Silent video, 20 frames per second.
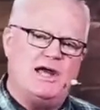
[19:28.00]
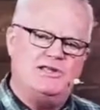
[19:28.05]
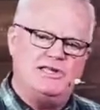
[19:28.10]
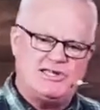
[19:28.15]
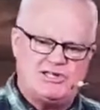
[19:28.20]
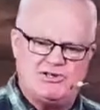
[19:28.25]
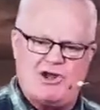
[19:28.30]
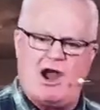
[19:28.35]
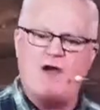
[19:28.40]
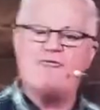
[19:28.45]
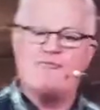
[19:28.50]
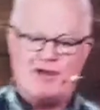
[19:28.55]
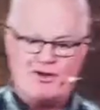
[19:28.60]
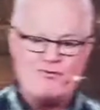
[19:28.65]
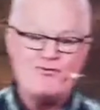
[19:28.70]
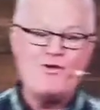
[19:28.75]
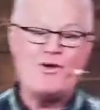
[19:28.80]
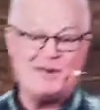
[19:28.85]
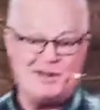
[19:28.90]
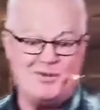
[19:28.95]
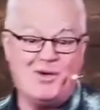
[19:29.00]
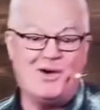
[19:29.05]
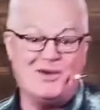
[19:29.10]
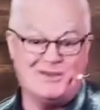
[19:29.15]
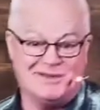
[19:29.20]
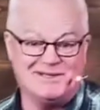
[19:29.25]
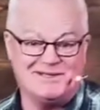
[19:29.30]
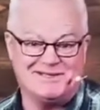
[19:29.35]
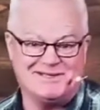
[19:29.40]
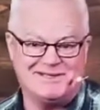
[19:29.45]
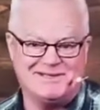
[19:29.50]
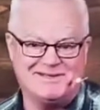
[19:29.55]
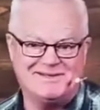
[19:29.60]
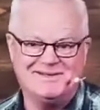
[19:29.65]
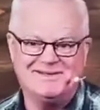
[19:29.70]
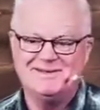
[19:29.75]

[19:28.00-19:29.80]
a discovery of what it was.